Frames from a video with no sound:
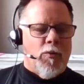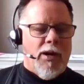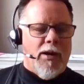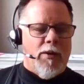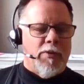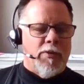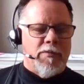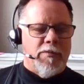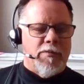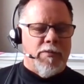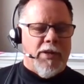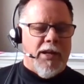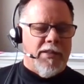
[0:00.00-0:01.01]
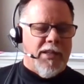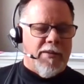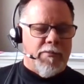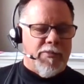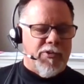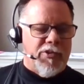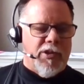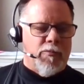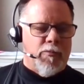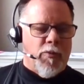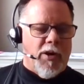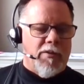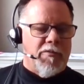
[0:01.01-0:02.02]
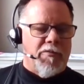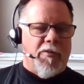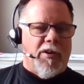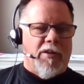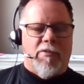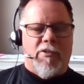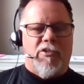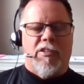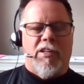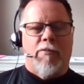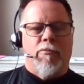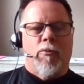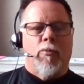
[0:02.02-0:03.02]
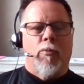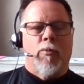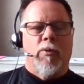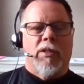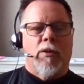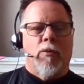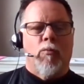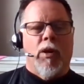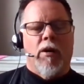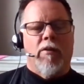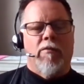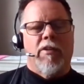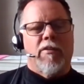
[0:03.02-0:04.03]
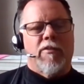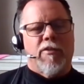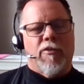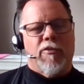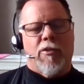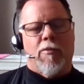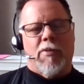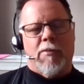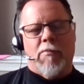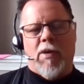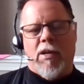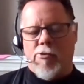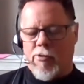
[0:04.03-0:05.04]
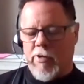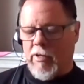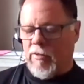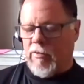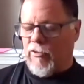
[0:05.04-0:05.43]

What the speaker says: wow, we've had that sitting right in front of us and never were really aware of it until somebody measured it.